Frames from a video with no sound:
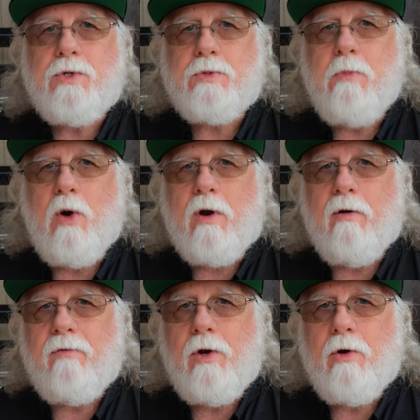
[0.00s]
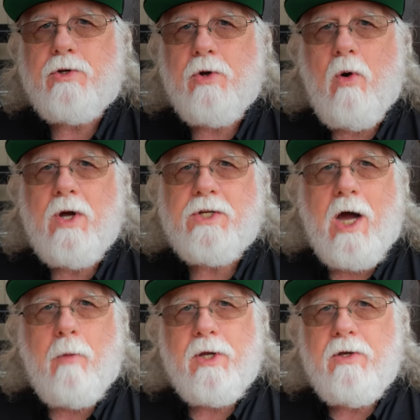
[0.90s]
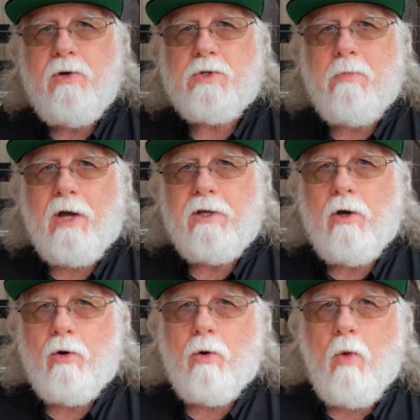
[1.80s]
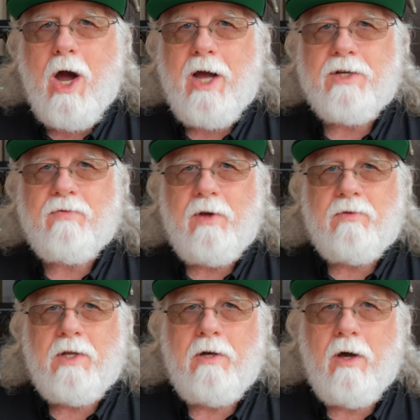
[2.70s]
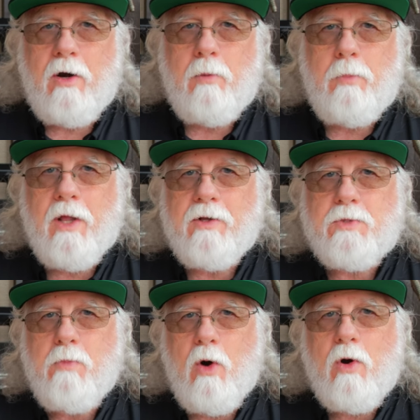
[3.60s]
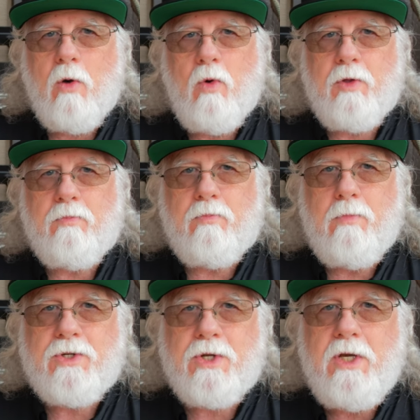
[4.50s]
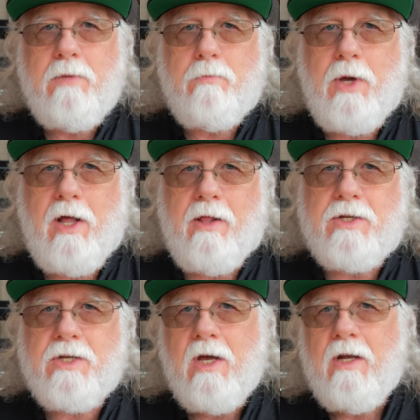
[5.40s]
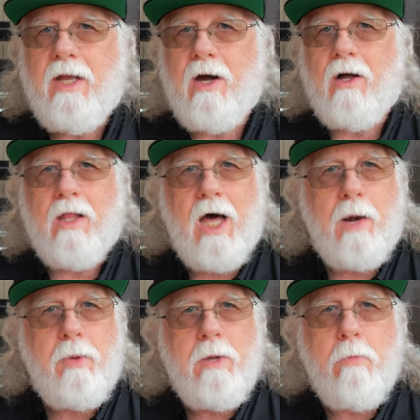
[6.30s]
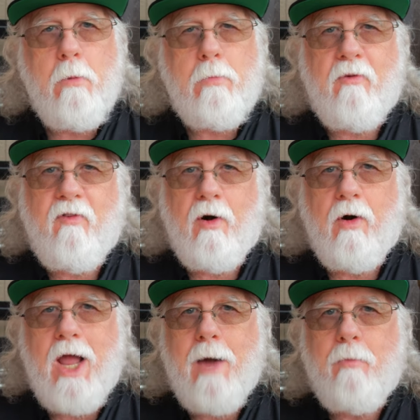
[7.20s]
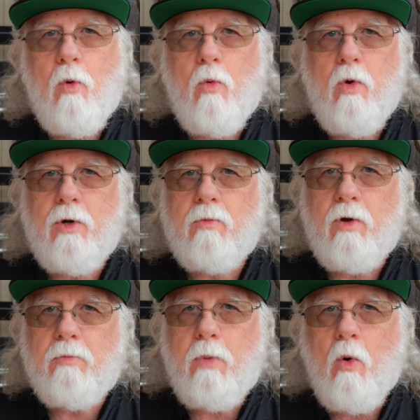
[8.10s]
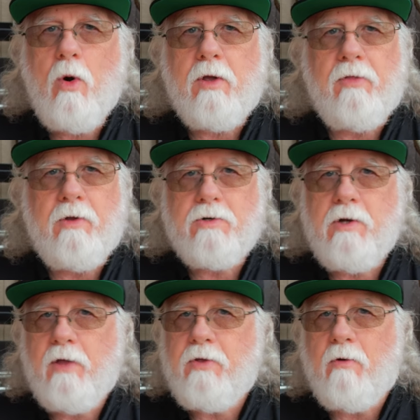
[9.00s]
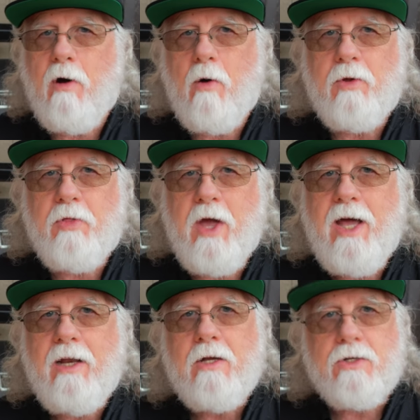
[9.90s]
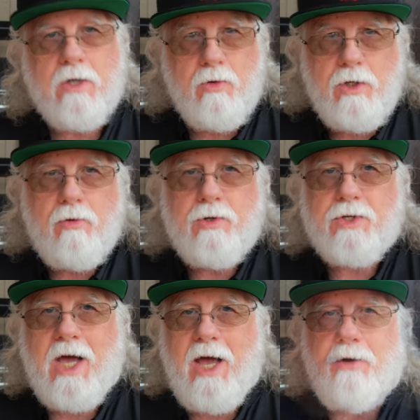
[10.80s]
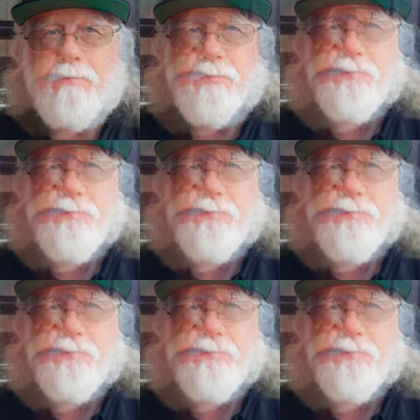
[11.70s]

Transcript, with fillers: the smoker of your choice. I'll be using my Yoder YS 1500 pellet smoker with mesquite pellets. Now a lot of people prefer apple wood with pork, and there's nothing wrong with that, so you decide.